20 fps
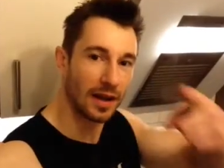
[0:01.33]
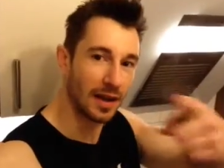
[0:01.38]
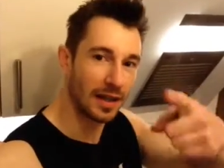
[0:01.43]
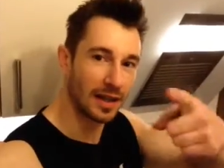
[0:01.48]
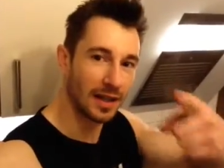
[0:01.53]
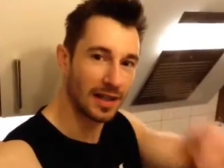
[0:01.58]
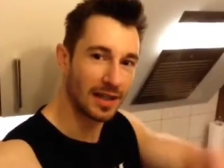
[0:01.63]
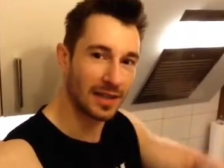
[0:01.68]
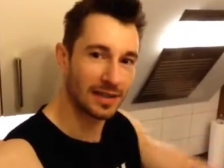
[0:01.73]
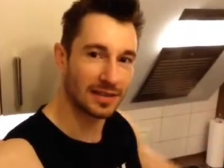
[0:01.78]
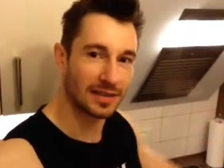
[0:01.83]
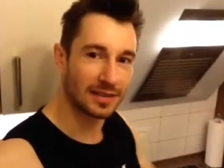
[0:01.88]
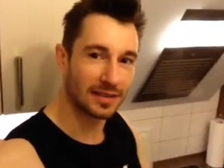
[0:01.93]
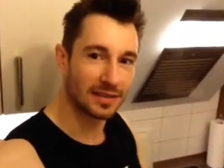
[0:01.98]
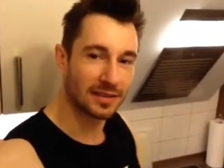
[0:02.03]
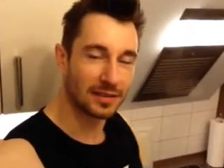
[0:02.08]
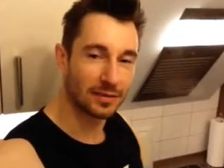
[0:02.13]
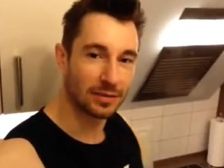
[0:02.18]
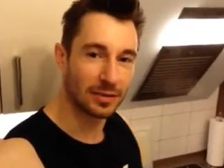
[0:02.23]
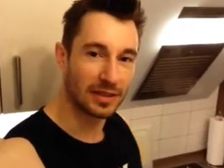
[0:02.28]
Hi guys,
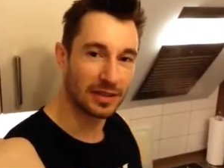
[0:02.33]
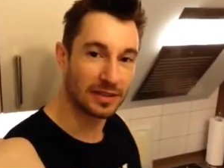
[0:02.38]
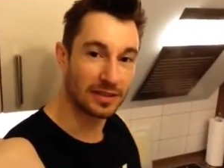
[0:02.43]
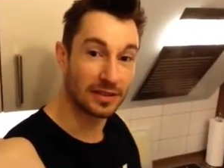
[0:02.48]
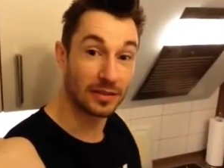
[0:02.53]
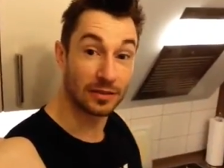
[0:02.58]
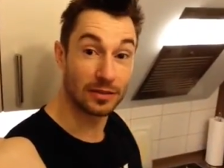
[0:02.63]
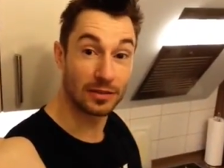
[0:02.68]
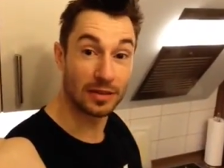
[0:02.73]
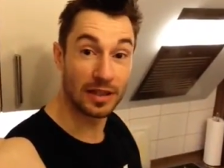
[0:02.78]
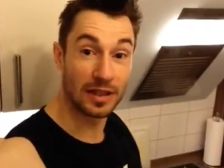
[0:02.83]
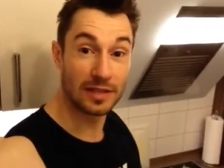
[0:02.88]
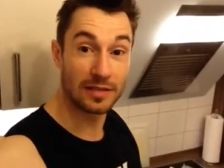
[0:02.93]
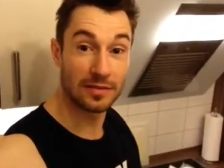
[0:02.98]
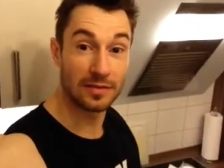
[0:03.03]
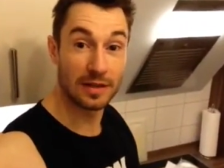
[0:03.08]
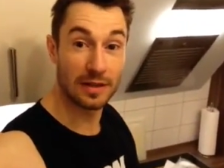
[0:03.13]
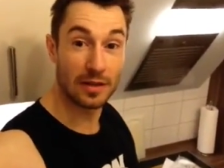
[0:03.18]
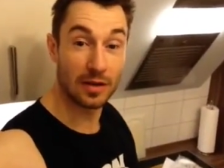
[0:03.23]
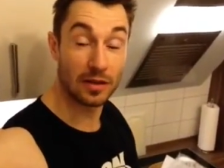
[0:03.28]
this is Chris. So
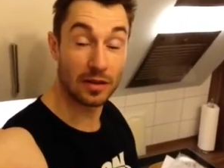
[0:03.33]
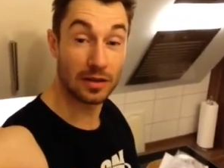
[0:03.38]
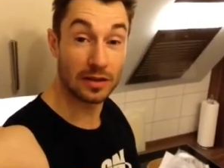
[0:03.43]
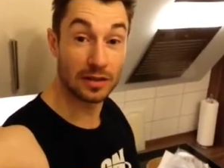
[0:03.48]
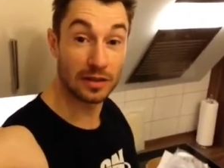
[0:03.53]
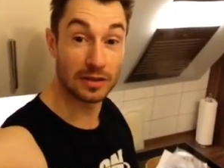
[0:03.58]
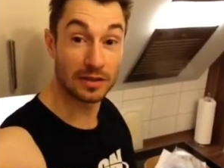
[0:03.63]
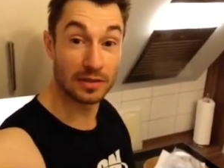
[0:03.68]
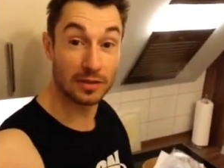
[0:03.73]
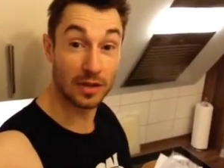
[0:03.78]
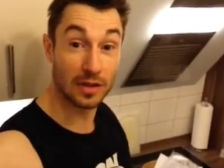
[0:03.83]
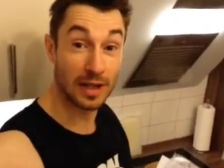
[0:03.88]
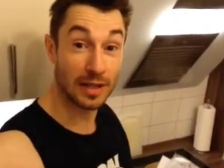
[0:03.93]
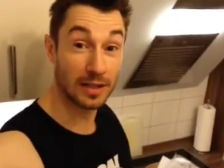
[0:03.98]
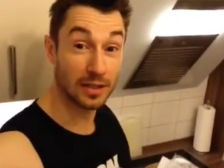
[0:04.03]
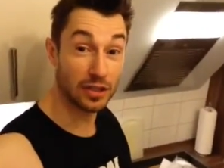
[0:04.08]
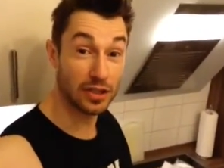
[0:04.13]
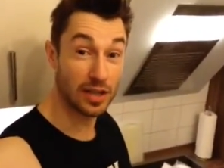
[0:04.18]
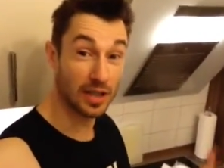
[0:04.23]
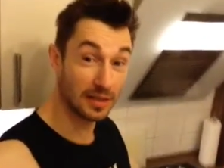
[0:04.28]
today's vlog. So
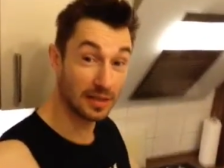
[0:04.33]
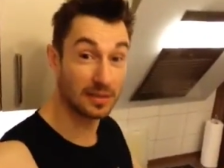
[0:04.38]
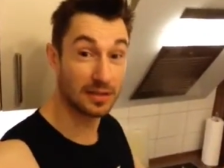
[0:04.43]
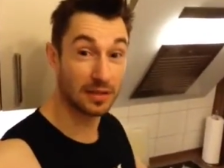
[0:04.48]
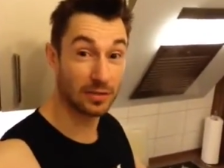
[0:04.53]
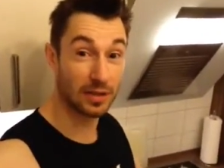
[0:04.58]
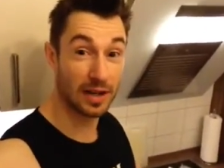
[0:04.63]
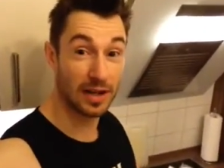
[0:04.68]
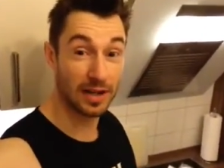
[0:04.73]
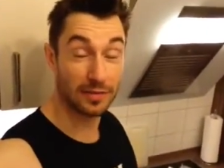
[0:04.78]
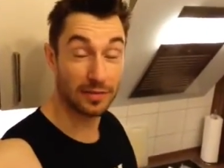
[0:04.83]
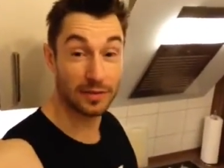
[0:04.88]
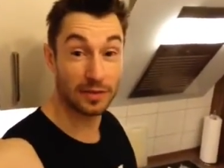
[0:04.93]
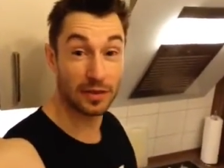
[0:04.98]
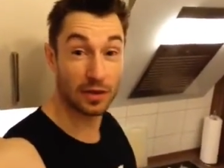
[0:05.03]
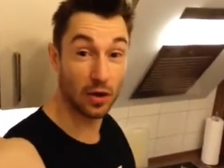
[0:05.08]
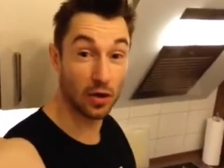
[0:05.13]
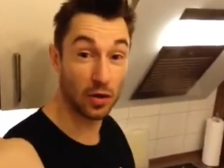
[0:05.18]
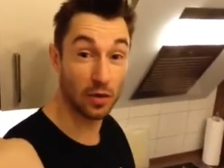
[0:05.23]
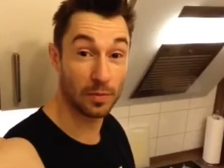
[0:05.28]
I just arrived
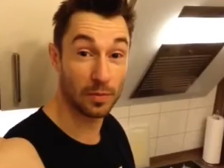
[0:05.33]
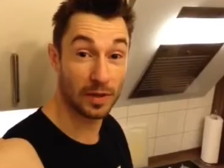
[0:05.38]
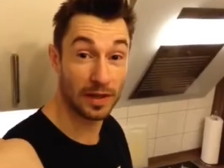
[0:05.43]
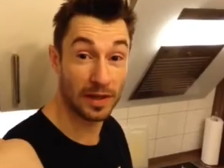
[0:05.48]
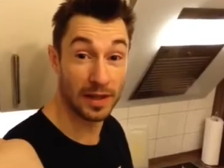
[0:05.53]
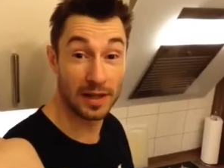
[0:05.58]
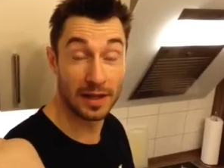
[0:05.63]
home